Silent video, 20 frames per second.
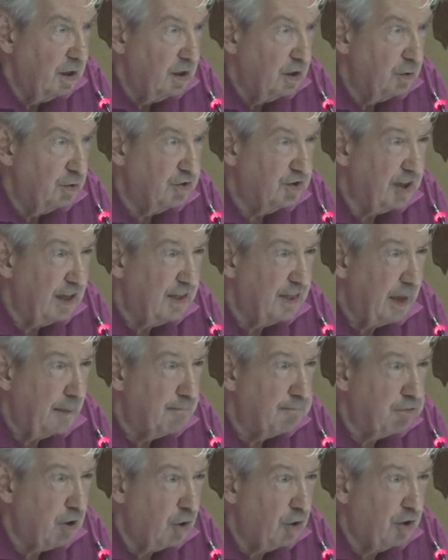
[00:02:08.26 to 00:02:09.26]
You see, they
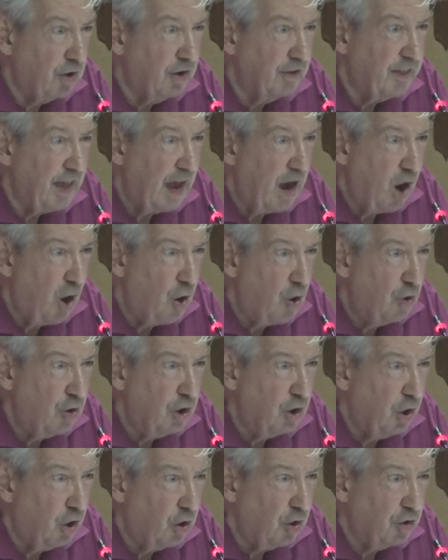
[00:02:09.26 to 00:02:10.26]
broke their own
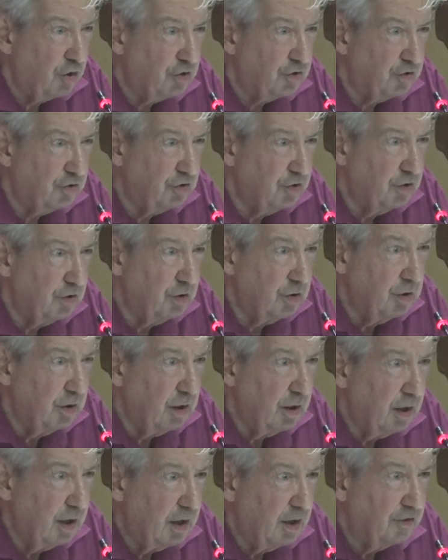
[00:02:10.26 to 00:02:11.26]
laws.
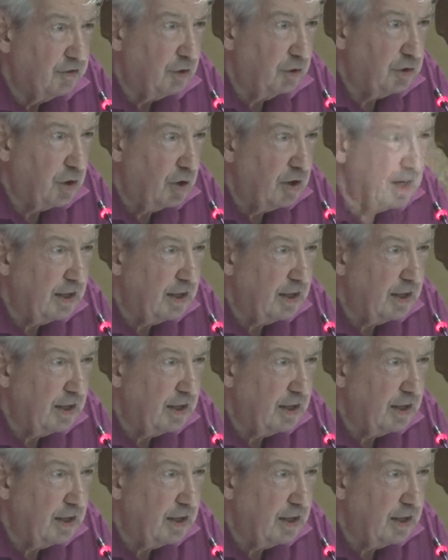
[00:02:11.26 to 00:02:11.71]
So don't